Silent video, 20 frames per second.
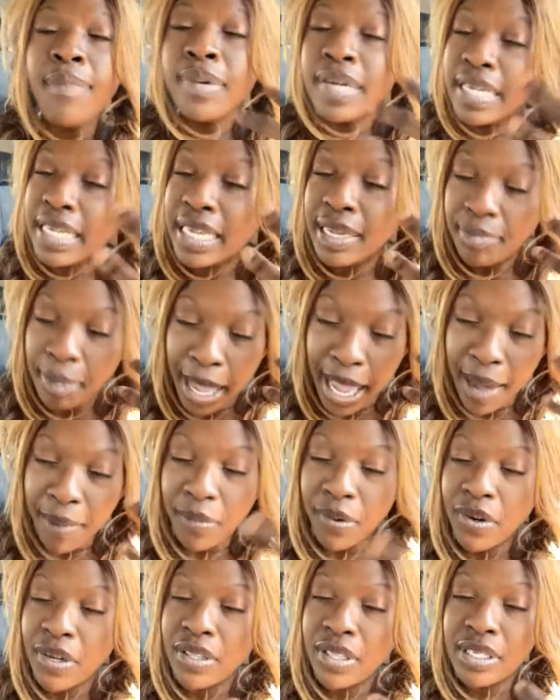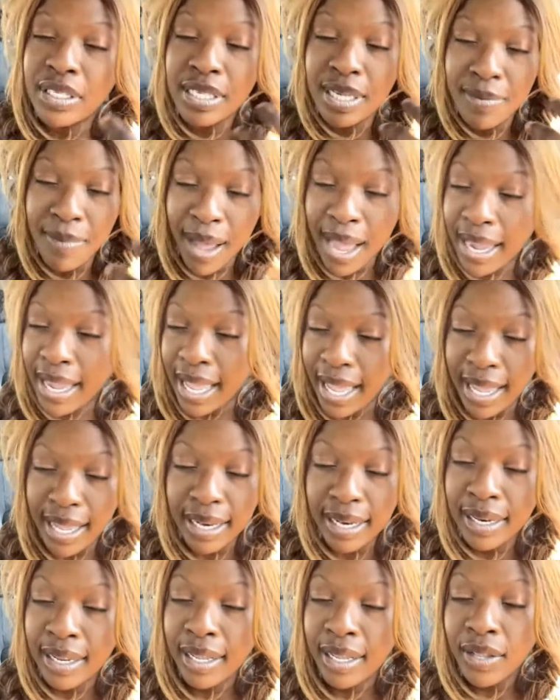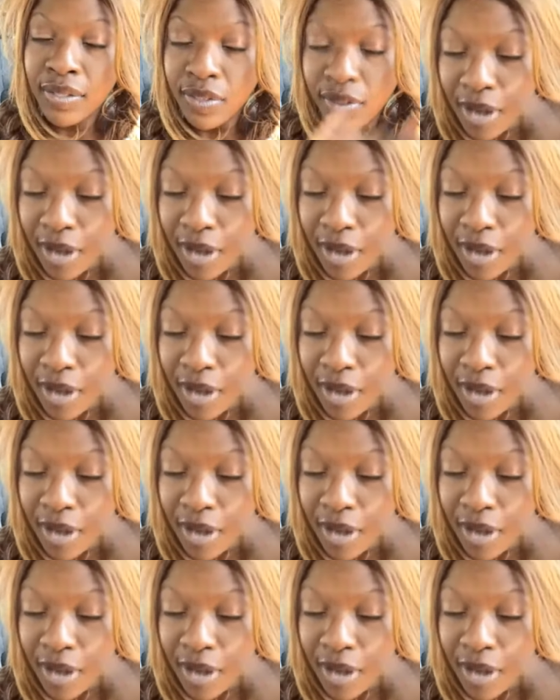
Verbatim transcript: I'm going to keep hammering this in my head.